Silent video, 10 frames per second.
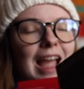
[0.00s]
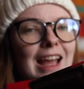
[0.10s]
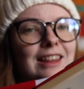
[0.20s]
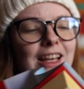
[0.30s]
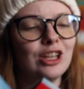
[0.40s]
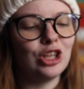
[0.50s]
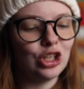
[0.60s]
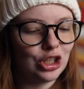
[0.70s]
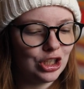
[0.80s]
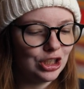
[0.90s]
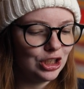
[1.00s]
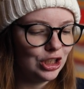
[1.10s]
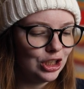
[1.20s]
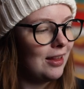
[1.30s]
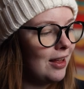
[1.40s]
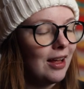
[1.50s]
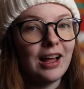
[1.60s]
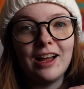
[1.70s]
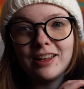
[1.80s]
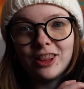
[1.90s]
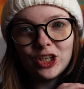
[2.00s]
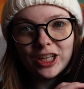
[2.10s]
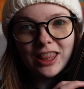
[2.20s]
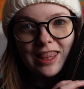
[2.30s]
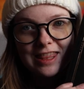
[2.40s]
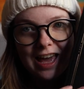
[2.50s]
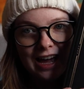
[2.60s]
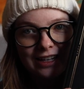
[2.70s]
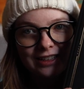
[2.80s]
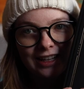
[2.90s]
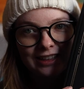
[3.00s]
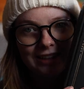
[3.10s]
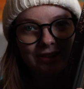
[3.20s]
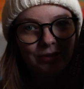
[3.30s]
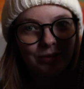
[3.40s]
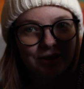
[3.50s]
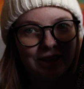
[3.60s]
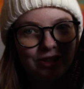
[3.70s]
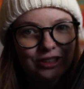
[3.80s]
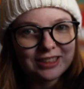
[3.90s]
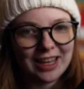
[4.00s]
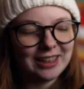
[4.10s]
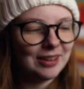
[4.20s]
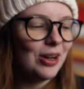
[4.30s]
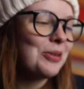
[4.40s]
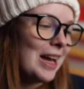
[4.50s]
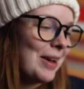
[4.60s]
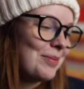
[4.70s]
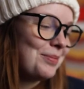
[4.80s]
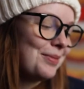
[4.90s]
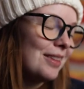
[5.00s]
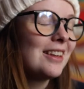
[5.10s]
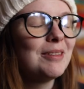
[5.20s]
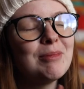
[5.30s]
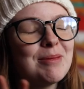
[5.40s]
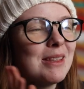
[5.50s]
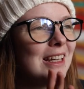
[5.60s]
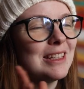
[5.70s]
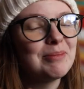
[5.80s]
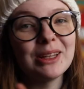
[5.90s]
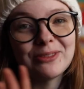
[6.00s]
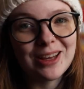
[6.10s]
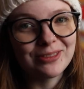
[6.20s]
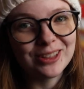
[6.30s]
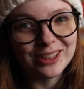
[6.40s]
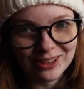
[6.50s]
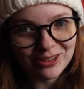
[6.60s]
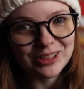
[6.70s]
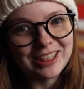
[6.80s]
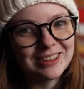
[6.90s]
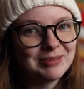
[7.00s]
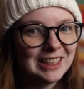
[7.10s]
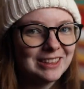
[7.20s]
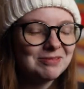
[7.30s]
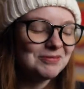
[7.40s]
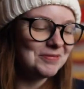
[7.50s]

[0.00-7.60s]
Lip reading: And like look at that naked. These are stunning. Okay, maybe they did me a favor ignoring me.